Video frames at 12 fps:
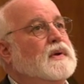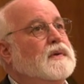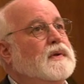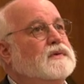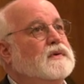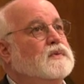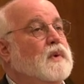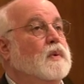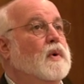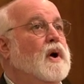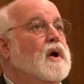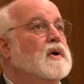This is what
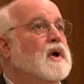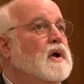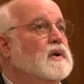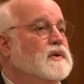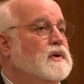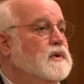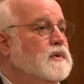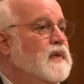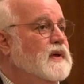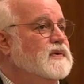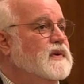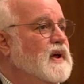we're all called to do.
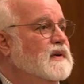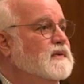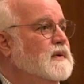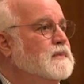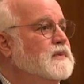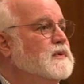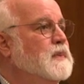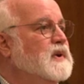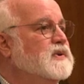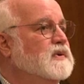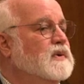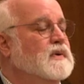That's not some
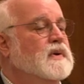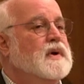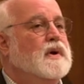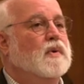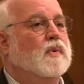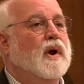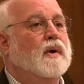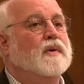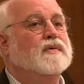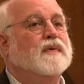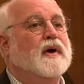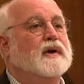special
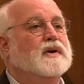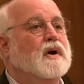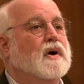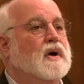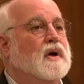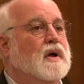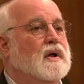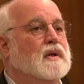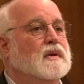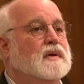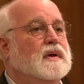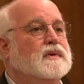rarefied
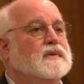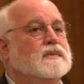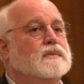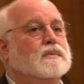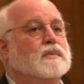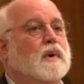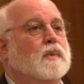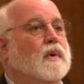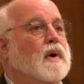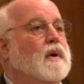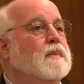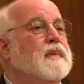call. It's what
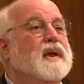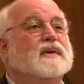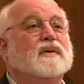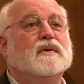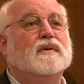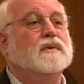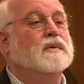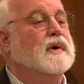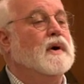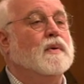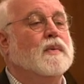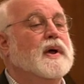we're all meant to do in
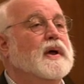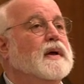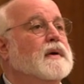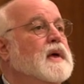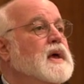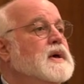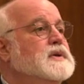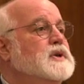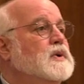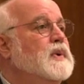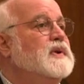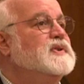our way.
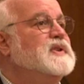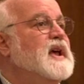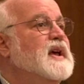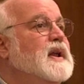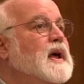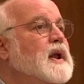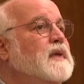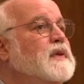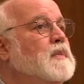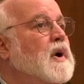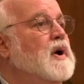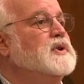So we stand out at
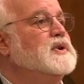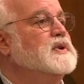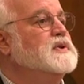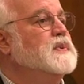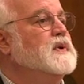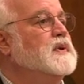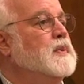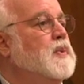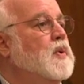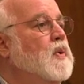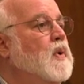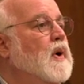the margins with the
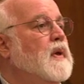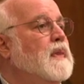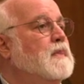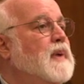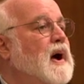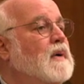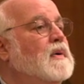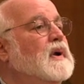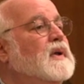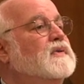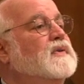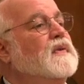poor and the
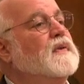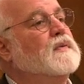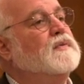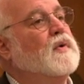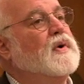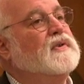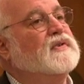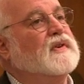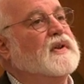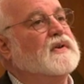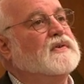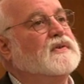powerless and the
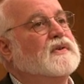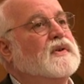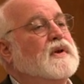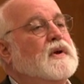voiceless.